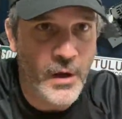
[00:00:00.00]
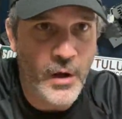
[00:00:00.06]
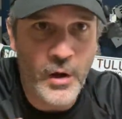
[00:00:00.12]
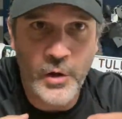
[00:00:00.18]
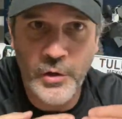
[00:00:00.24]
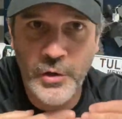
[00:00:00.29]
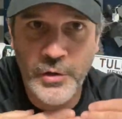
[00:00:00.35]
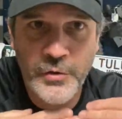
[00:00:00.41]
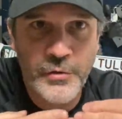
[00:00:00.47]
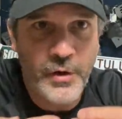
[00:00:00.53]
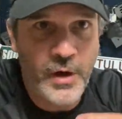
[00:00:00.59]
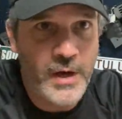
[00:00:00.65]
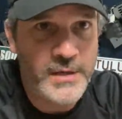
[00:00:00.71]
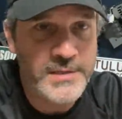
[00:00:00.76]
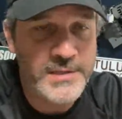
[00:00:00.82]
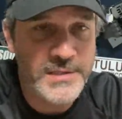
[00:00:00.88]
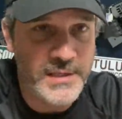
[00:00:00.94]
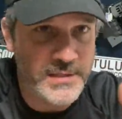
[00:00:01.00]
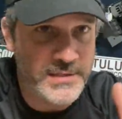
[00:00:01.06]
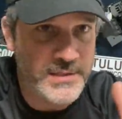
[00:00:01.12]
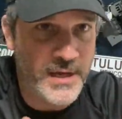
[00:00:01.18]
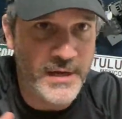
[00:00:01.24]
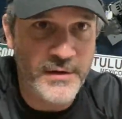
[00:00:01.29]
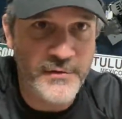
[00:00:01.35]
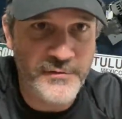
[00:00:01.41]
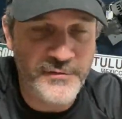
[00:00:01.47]
all across the
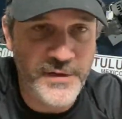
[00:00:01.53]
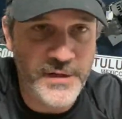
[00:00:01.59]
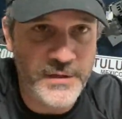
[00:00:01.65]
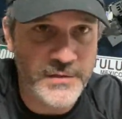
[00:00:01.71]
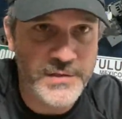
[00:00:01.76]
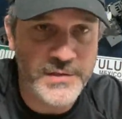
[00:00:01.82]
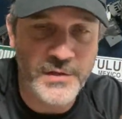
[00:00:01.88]
entire field.